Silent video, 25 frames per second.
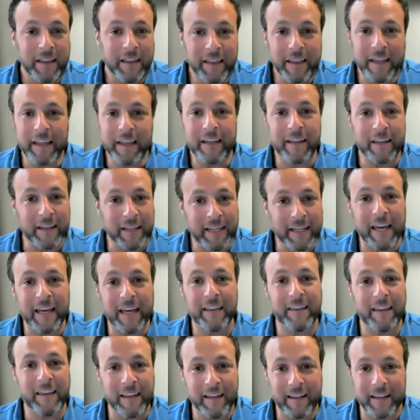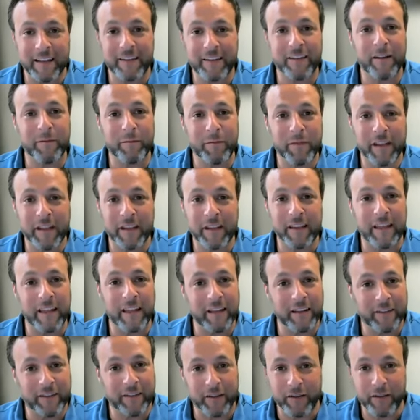think again that it's something that
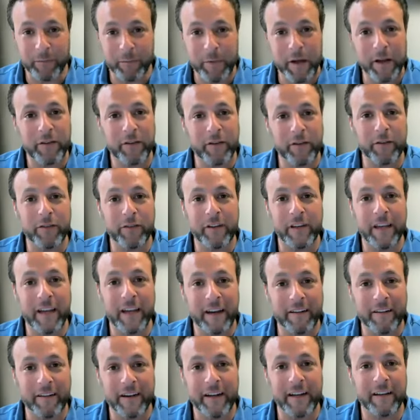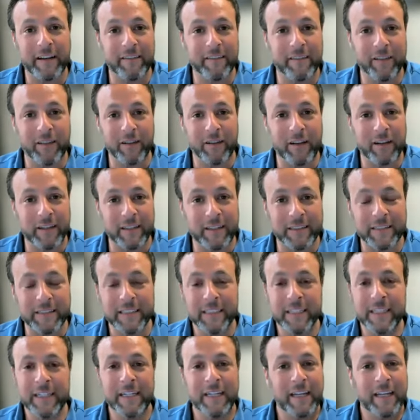it's a specialty area of the law,
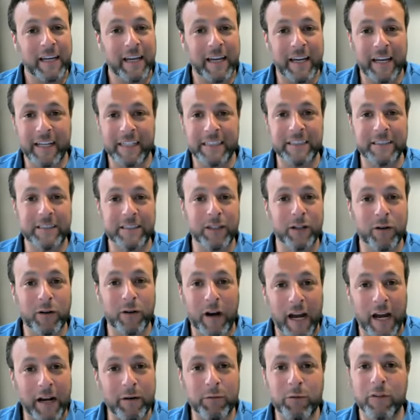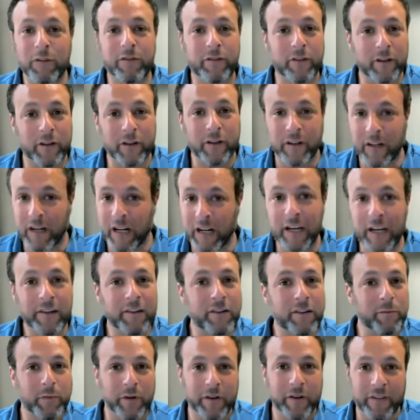and so I refer
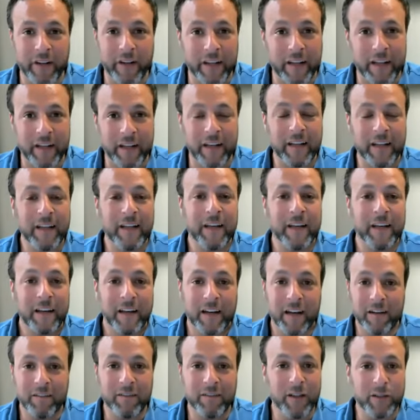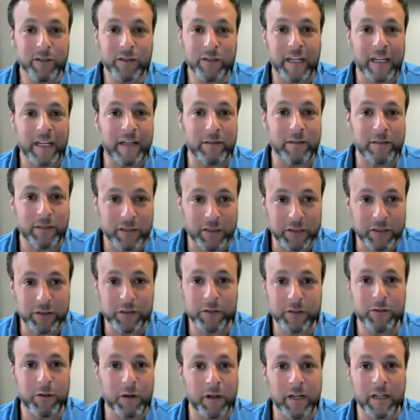100% of those out
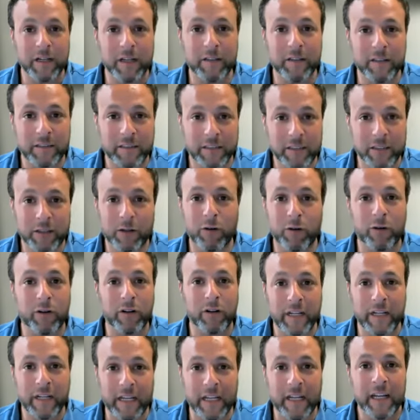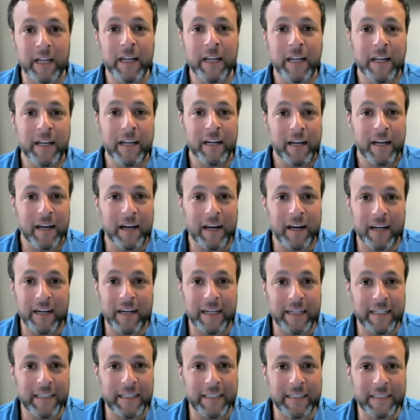to Corey
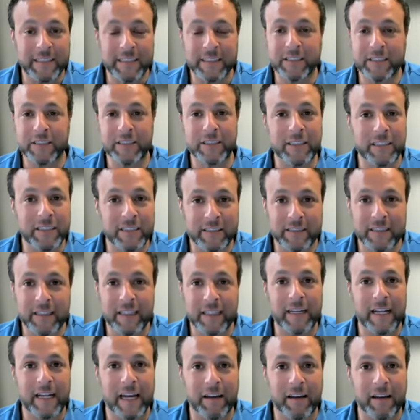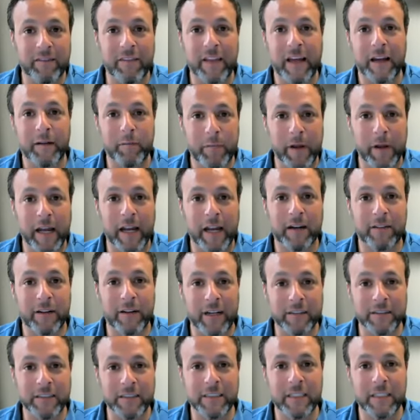and attorneys that have that
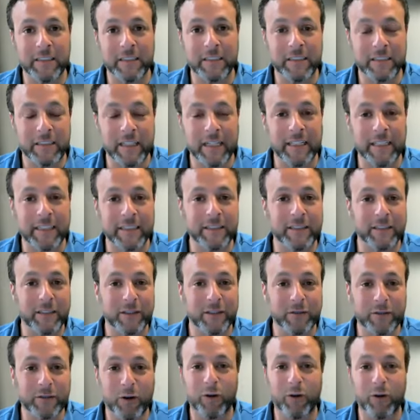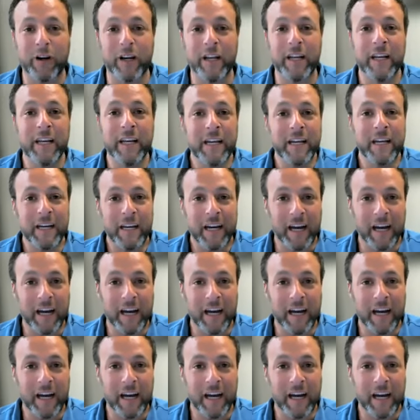background and understanding. So Corey,